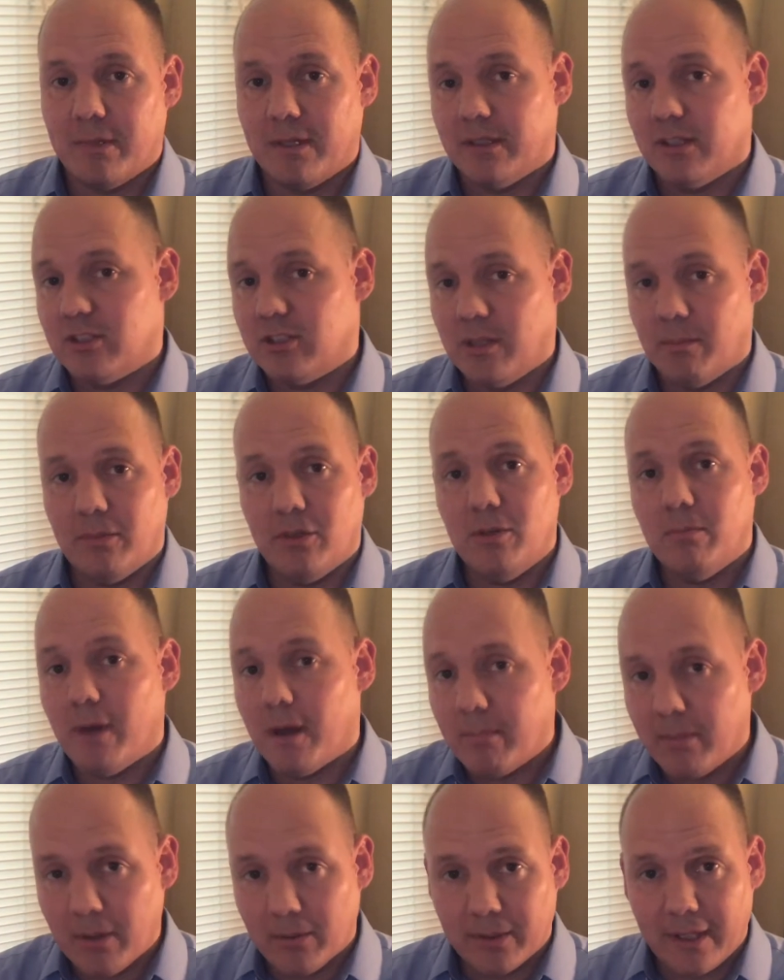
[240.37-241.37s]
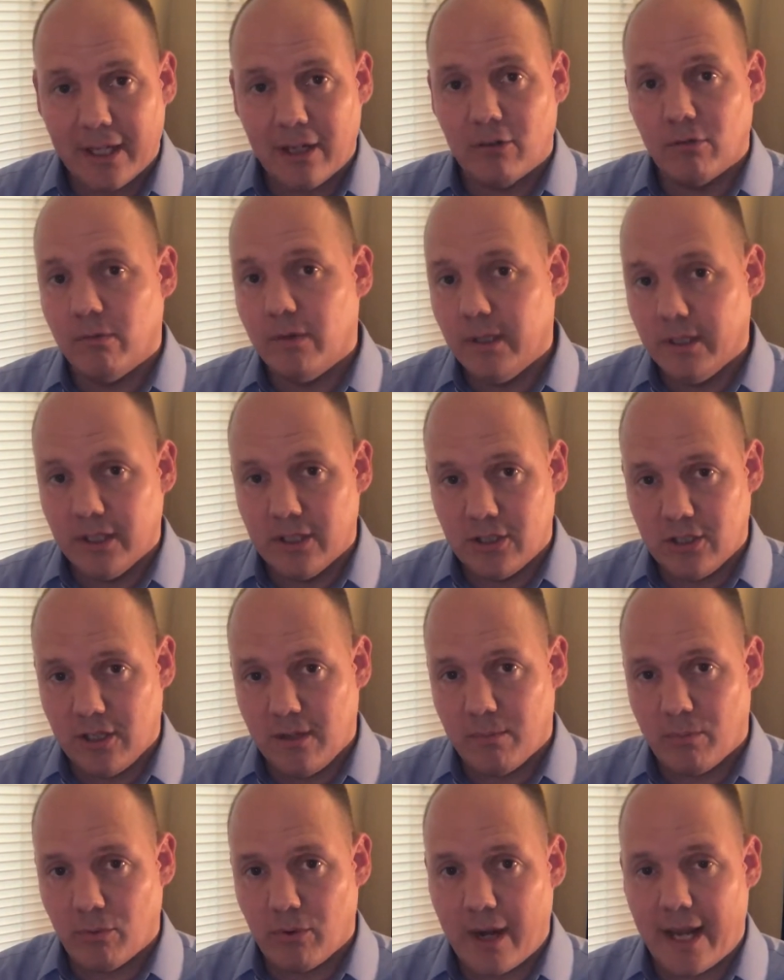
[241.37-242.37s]
another shipment. You might be able to get a really
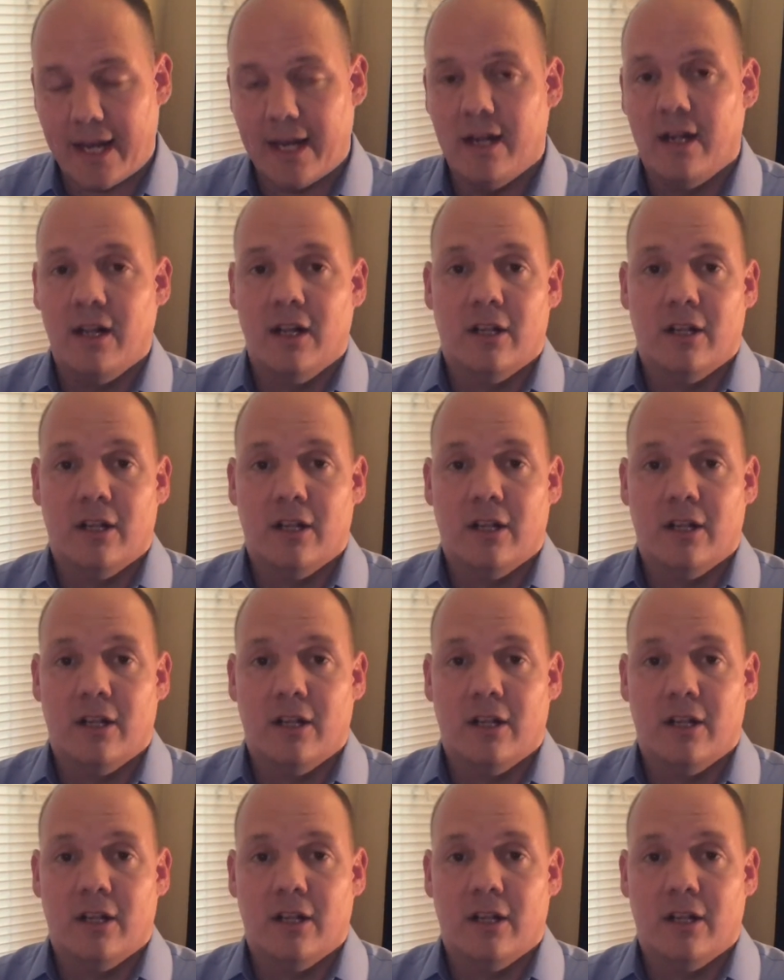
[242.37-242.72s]
cheap rate.